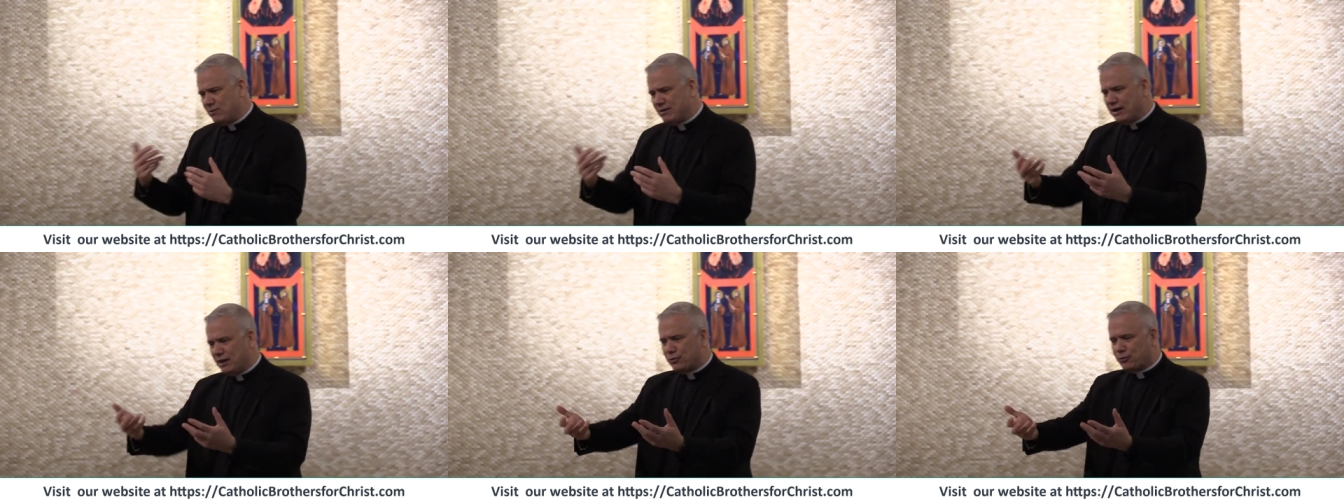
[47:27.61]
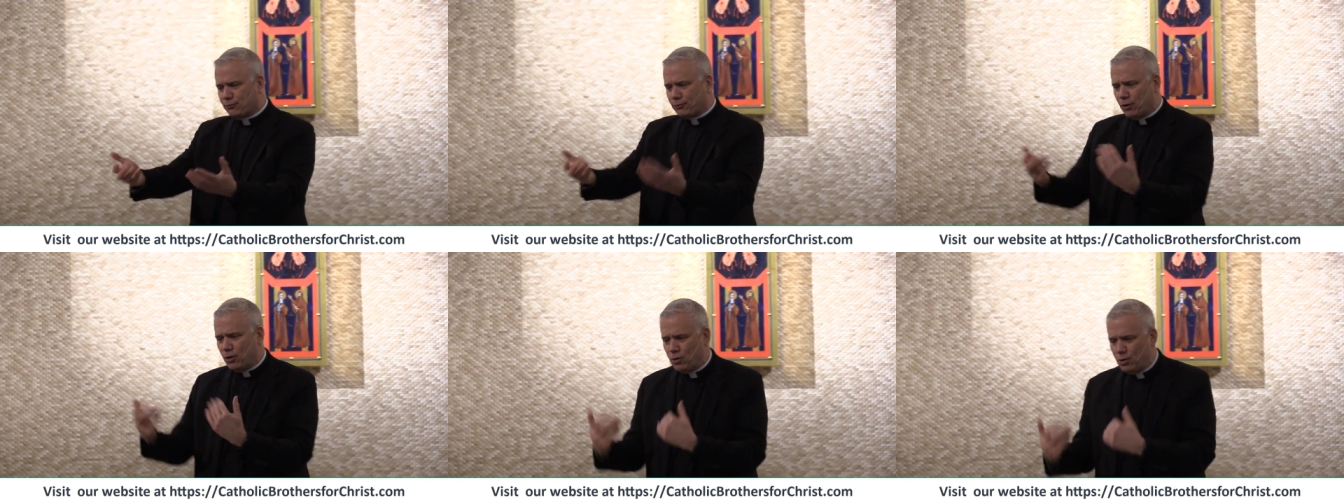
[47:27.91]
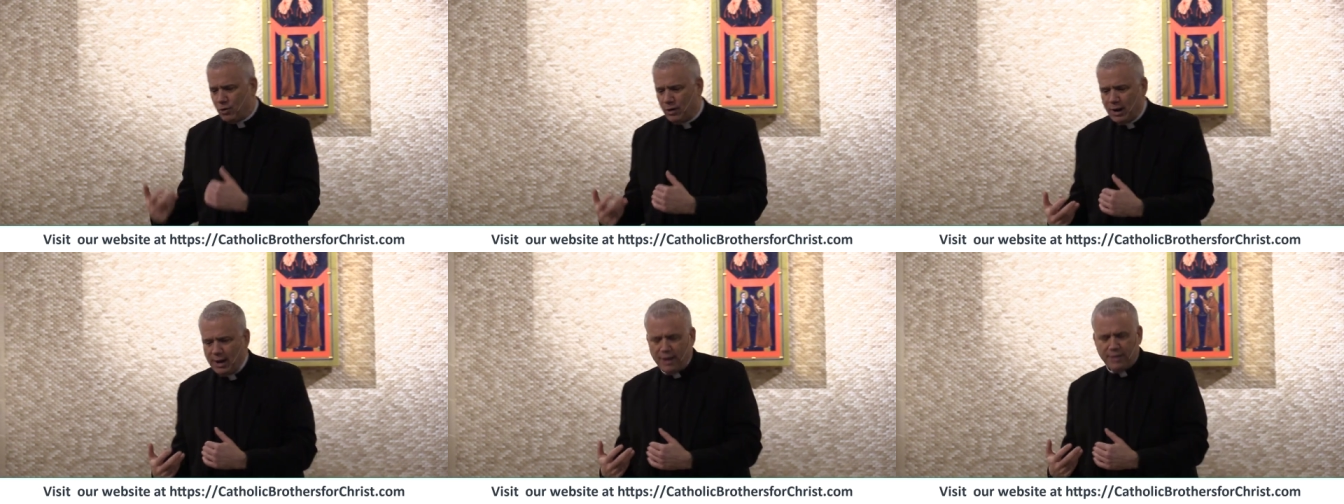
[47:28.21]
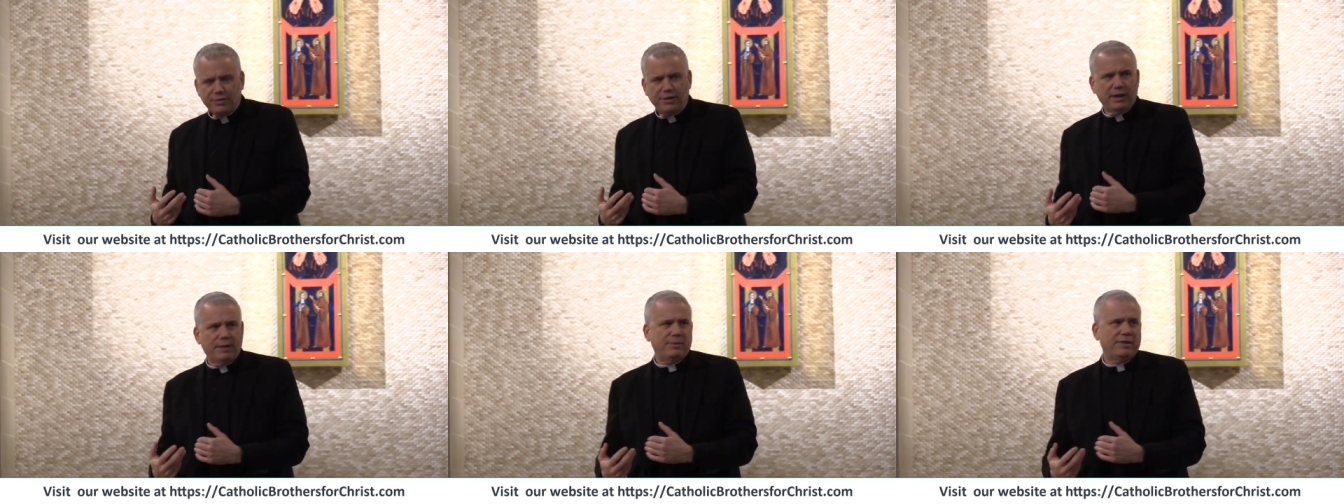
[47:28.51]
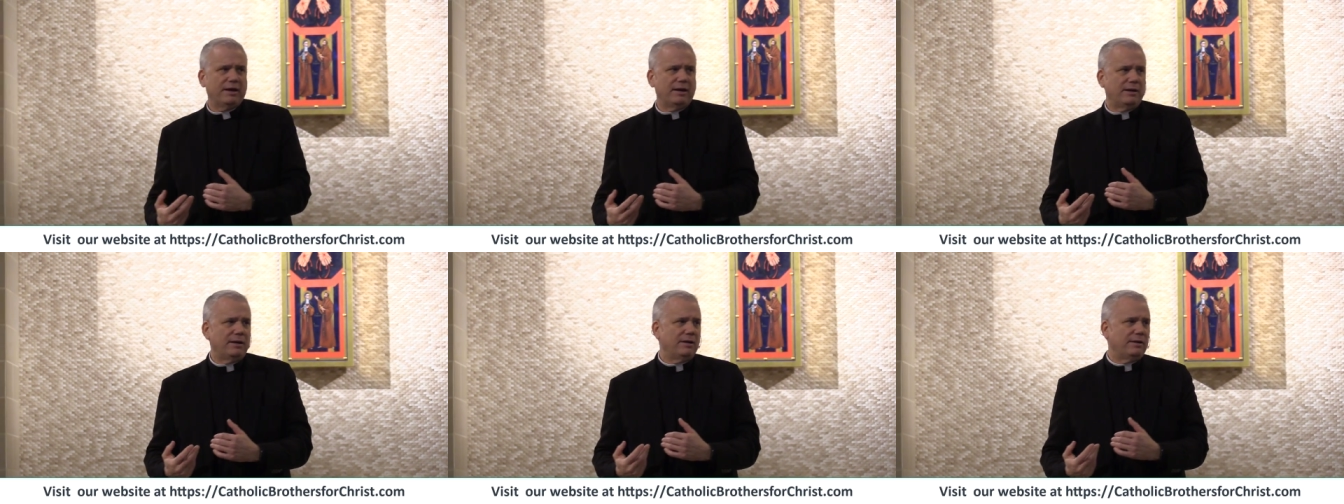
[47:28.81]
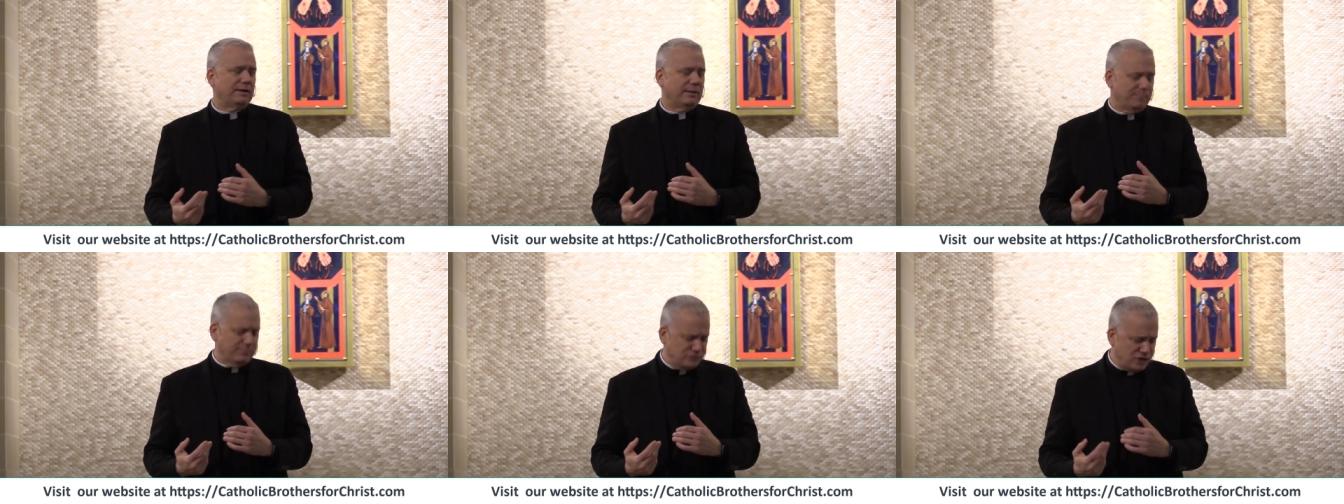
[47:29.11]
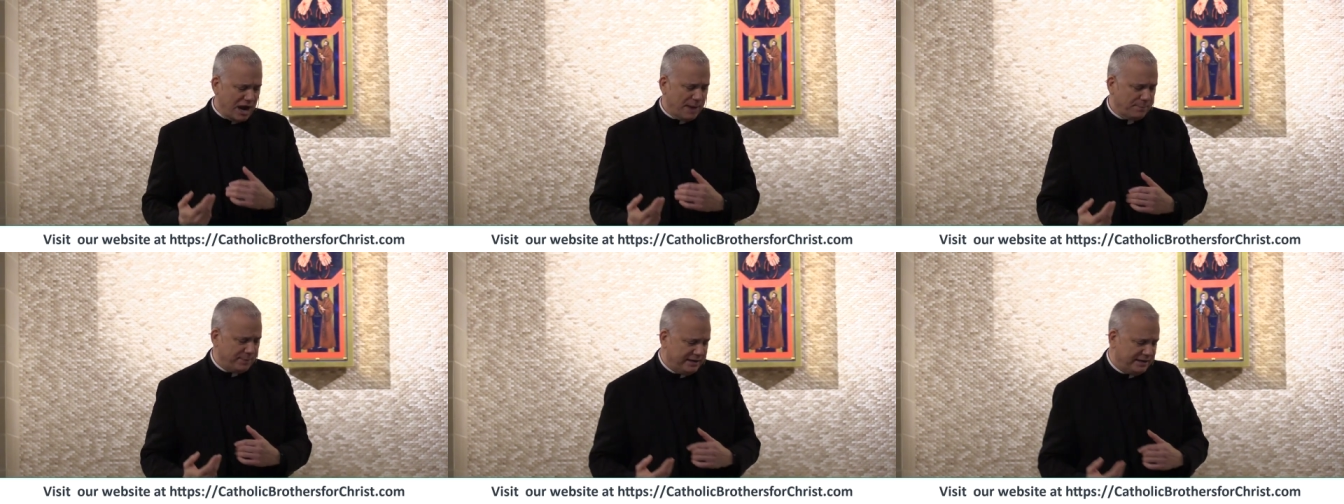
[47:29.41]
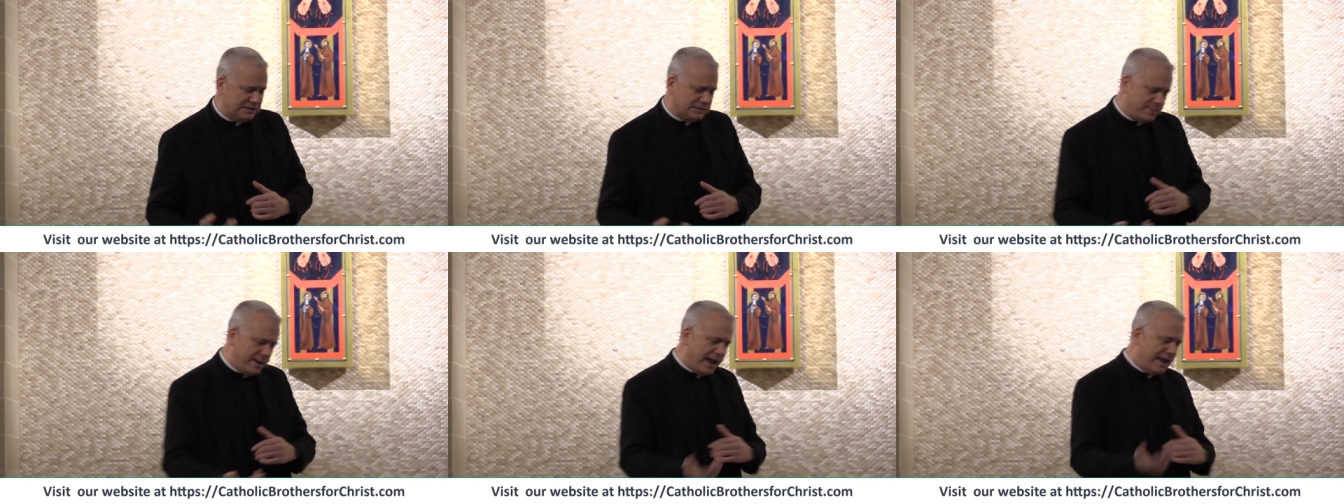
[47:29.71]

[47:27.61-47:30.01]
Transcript: when they'd throw the, the Japanese